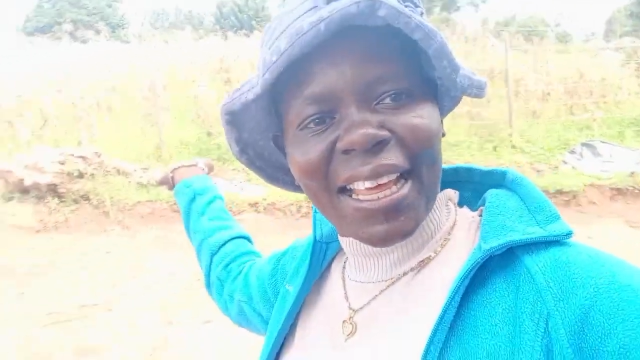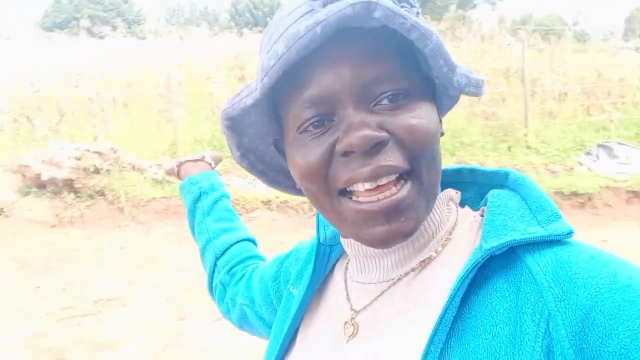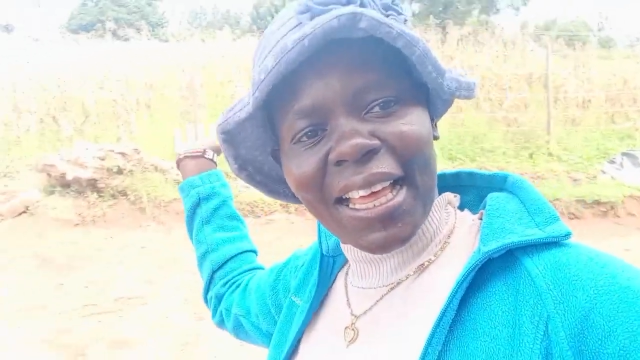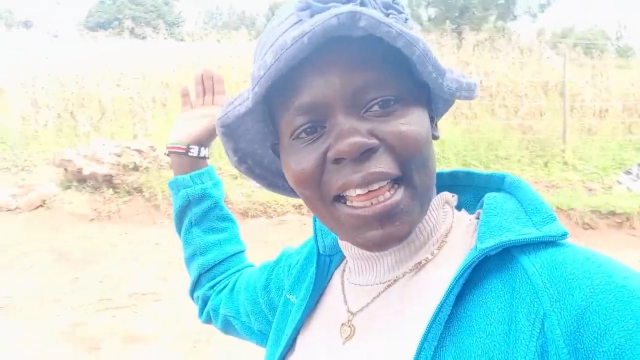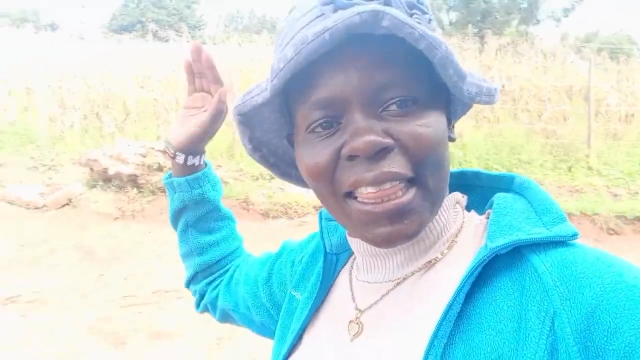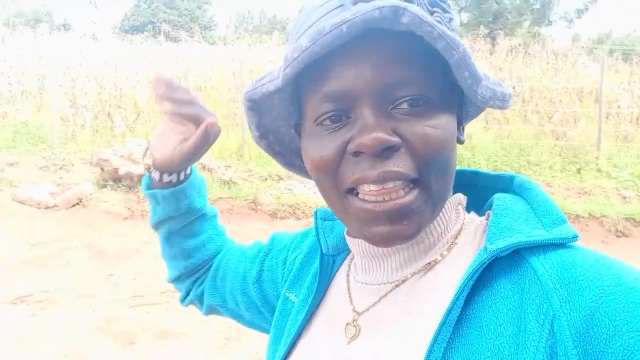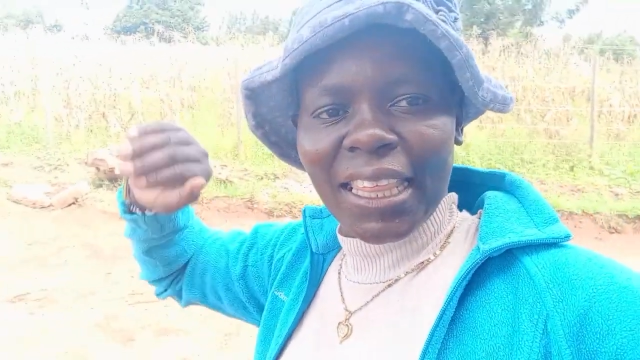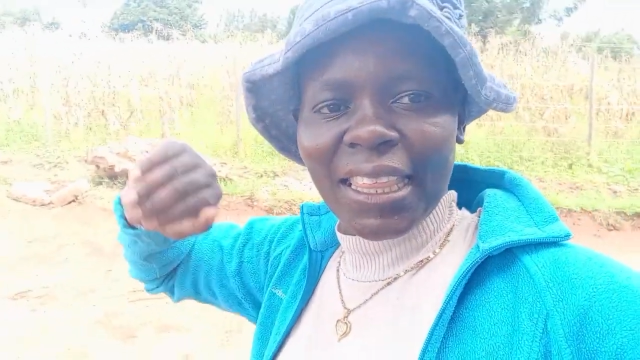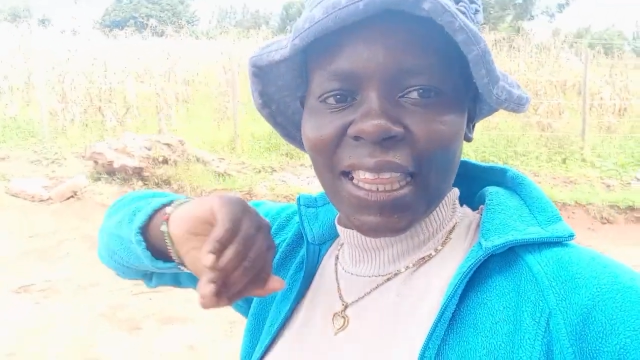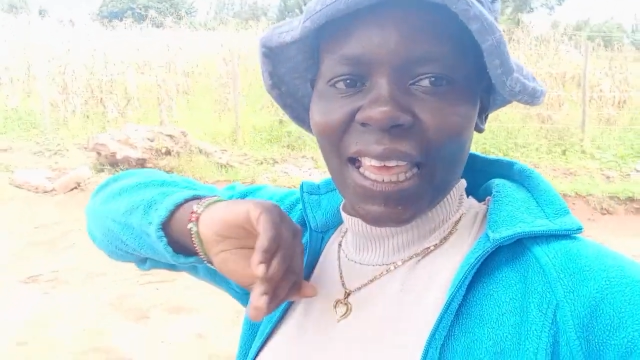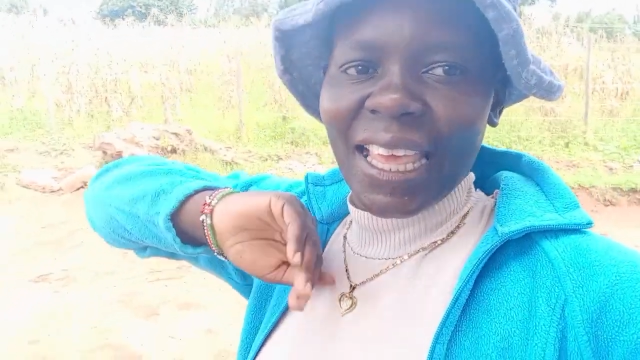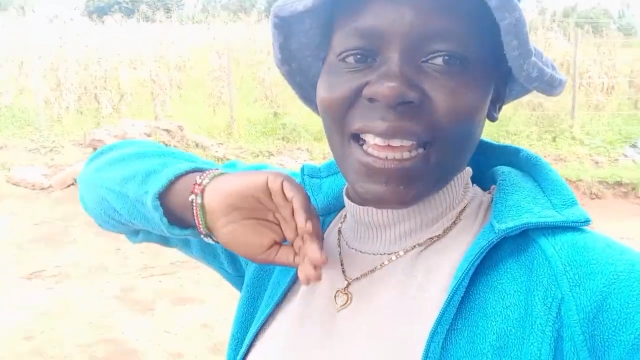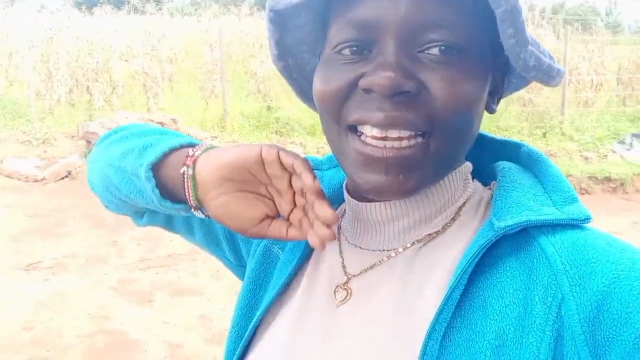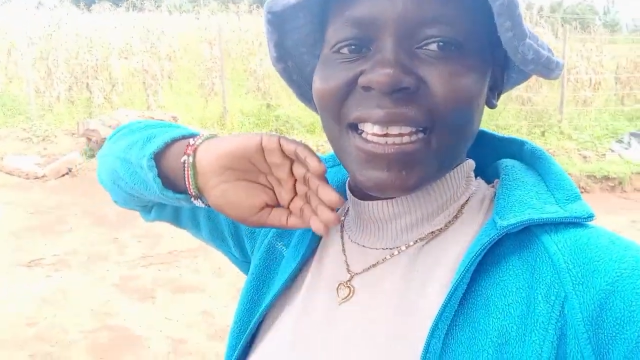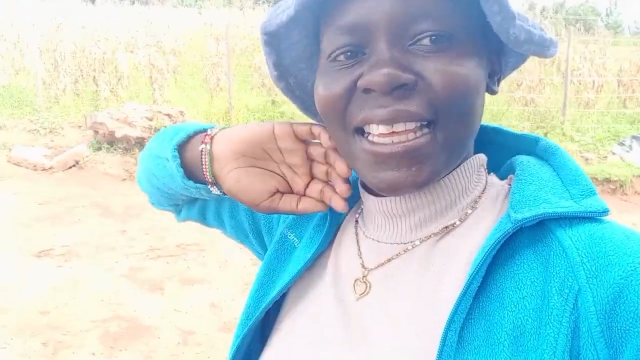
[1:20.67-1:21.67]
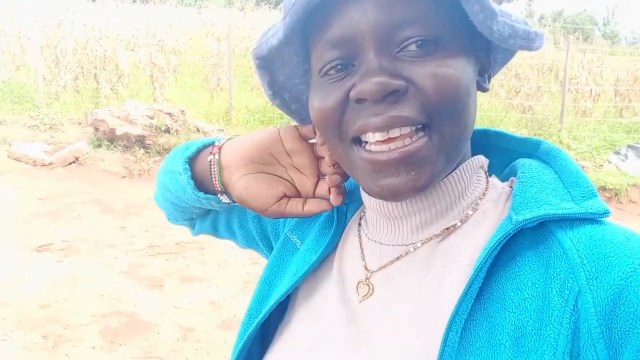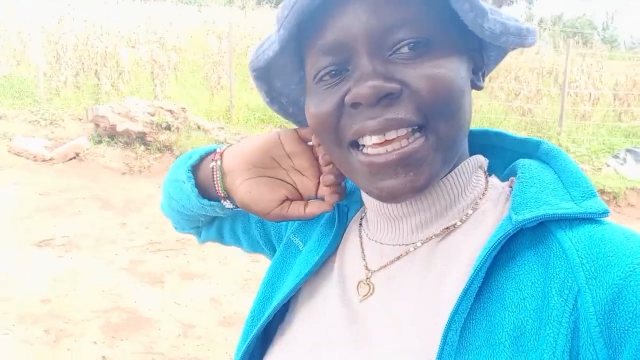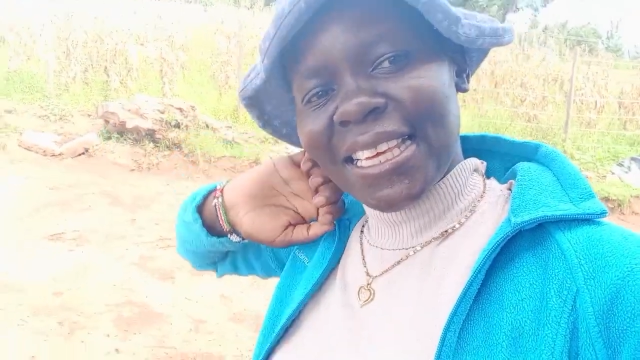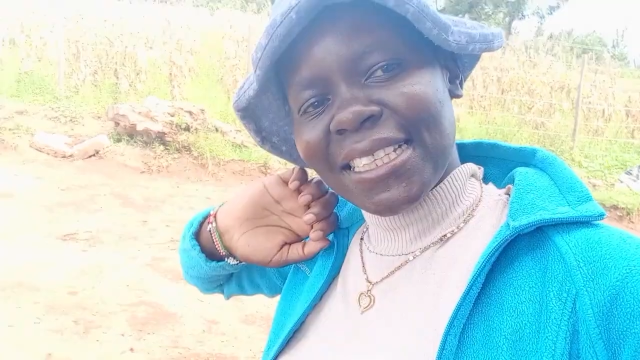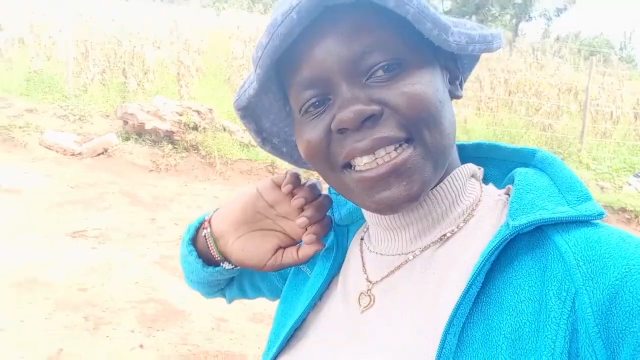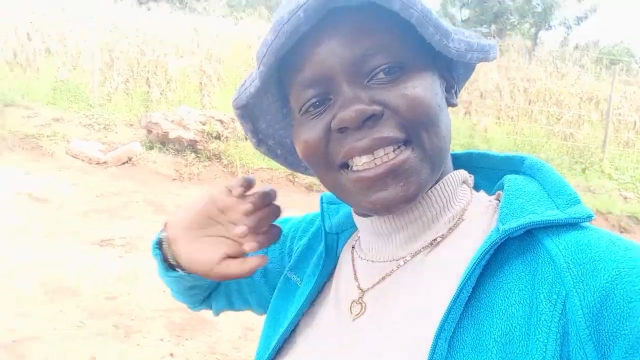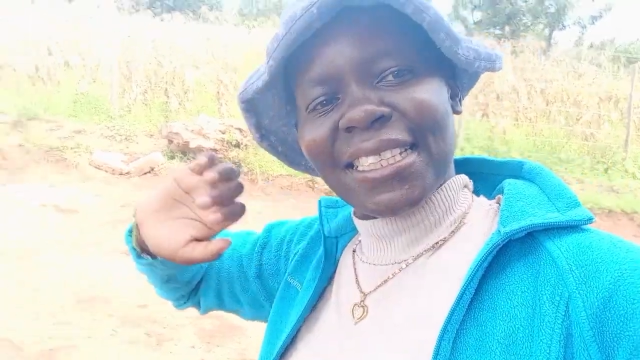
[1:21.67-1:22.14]
other than
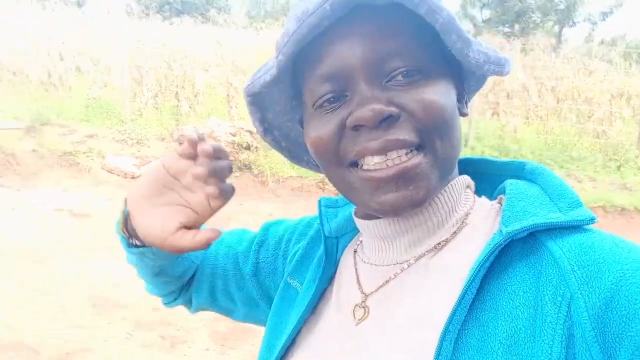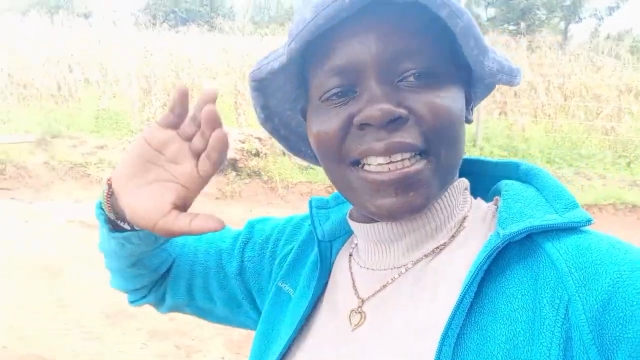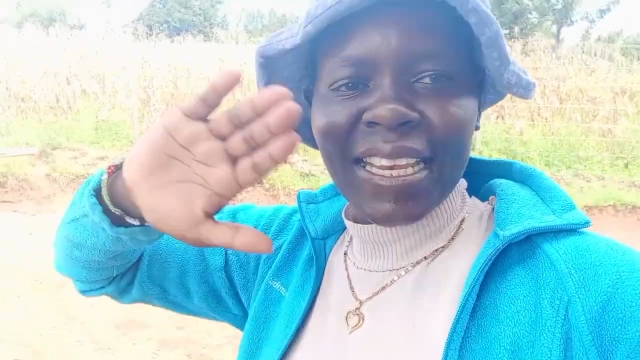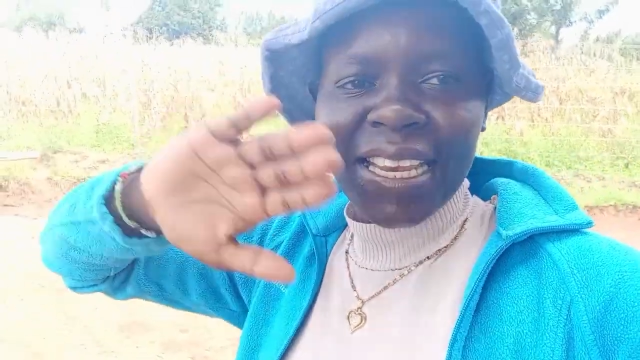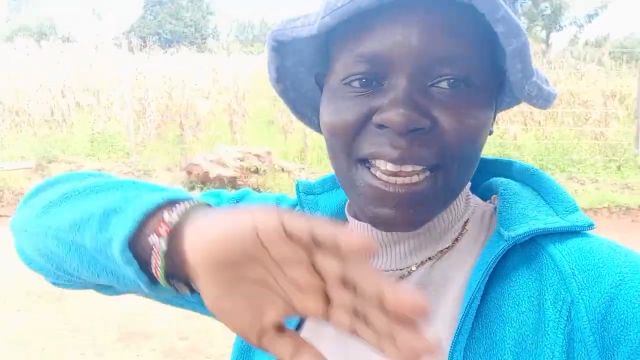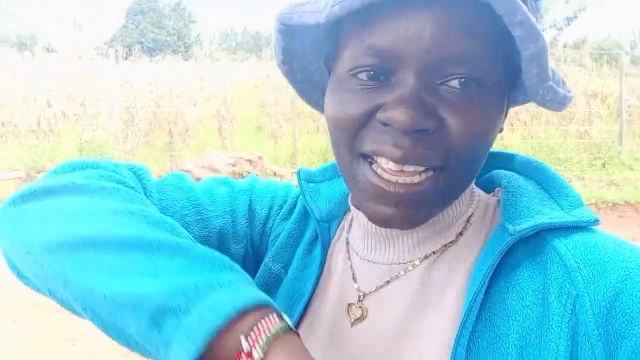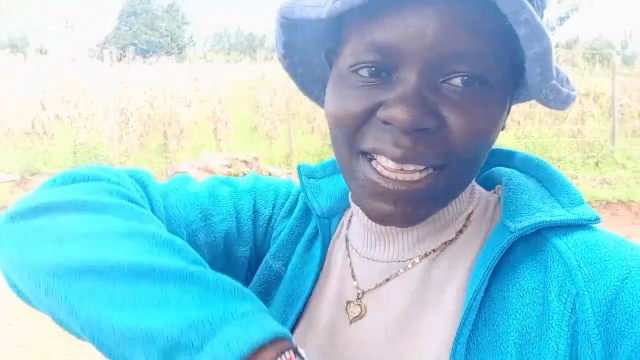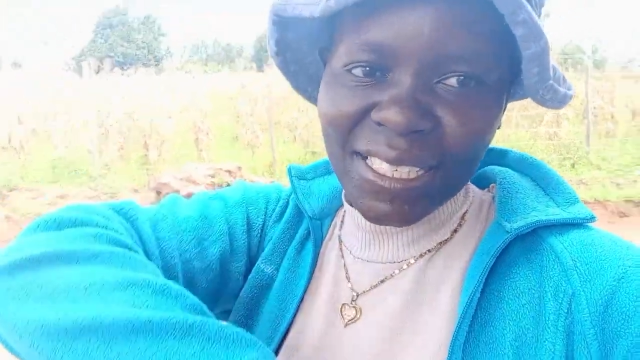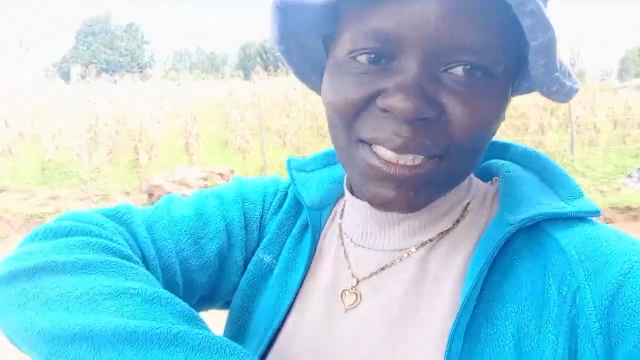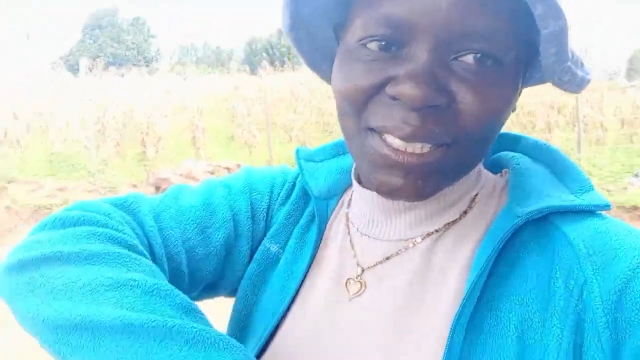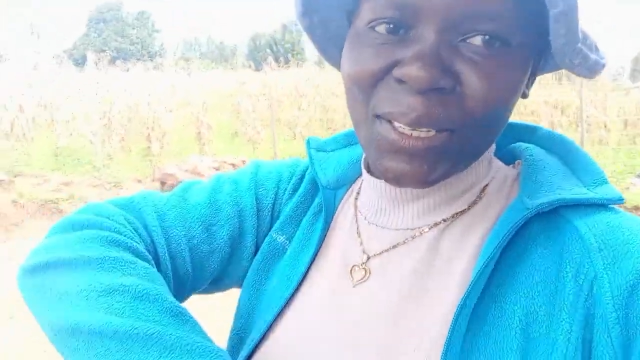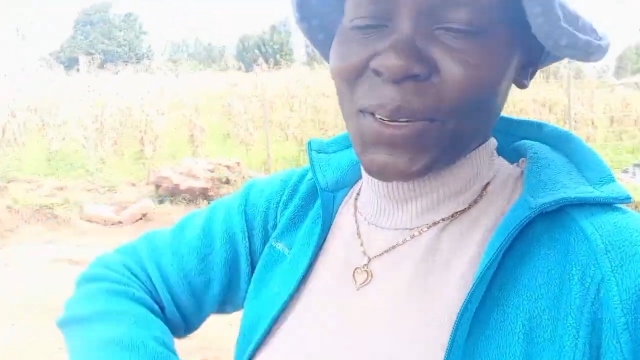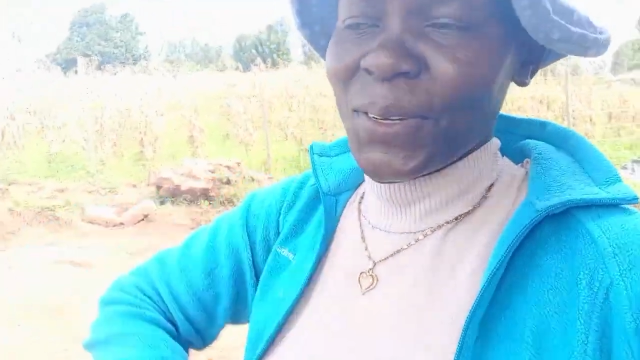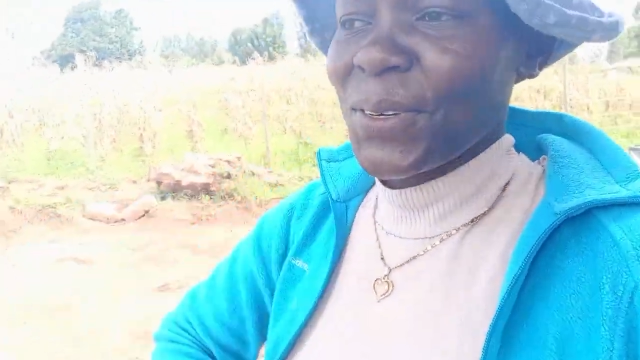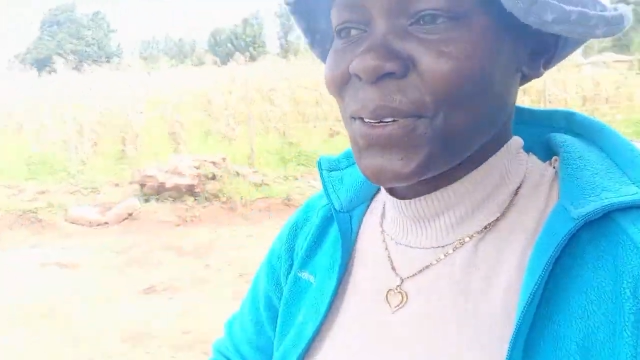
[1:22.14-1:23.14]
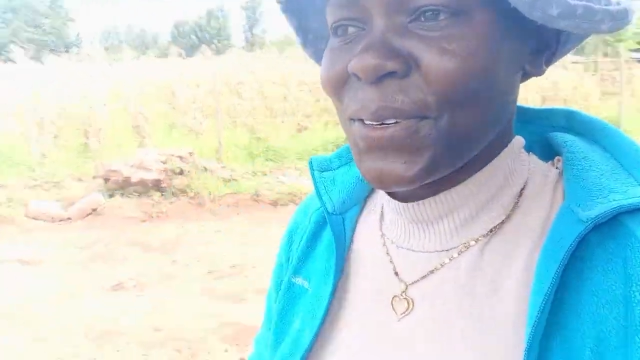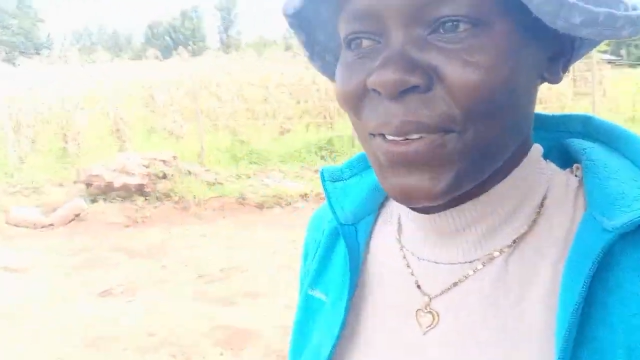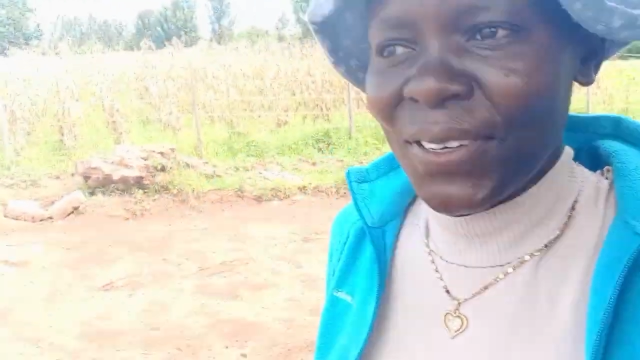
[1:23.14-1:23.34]
It's Nasto.